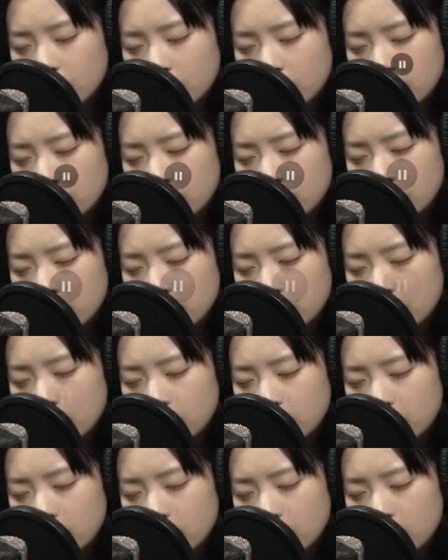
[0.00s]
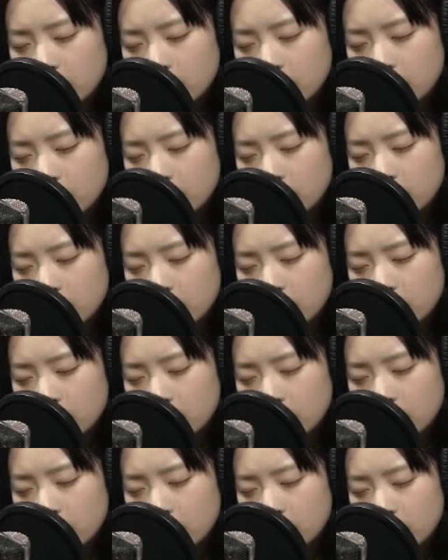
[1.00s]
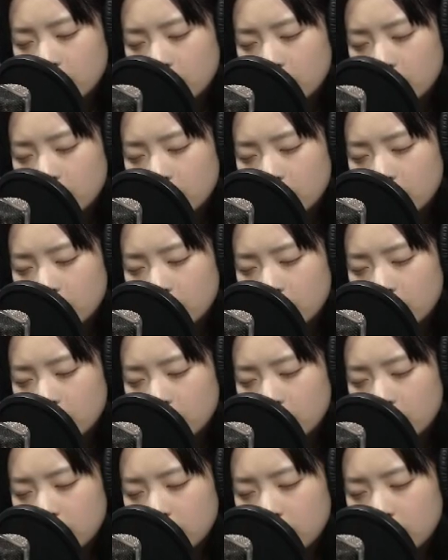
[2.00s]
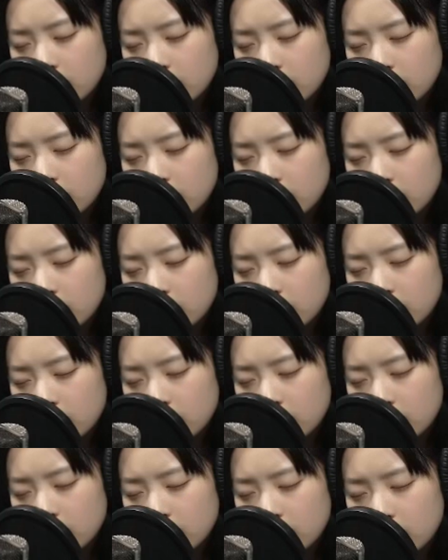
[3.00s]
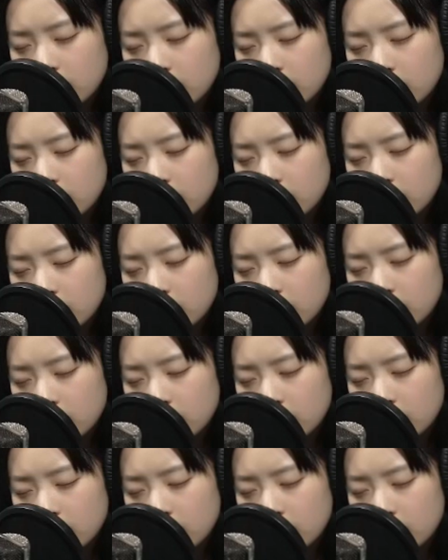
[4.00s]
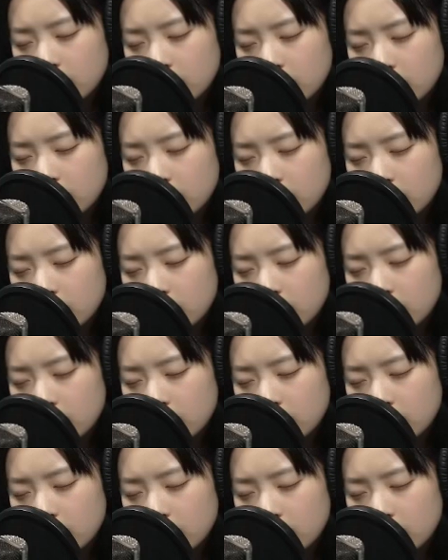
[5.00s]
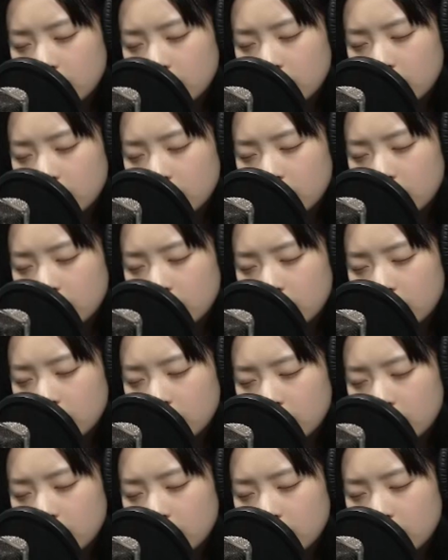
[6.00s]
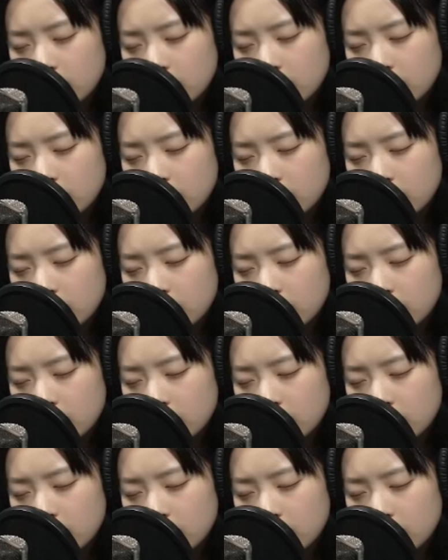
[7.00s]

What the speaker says: (silent)